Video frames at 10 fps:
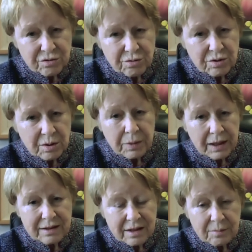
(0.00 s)
through the
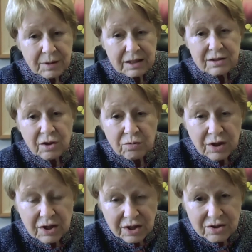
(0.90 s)
pandemic,
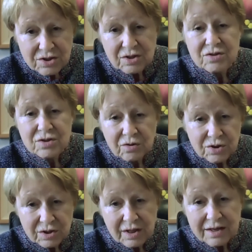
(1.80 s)
loneliness and
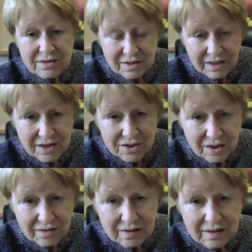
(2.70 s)
social
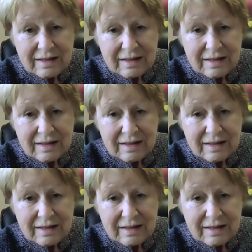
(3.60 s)
isolation.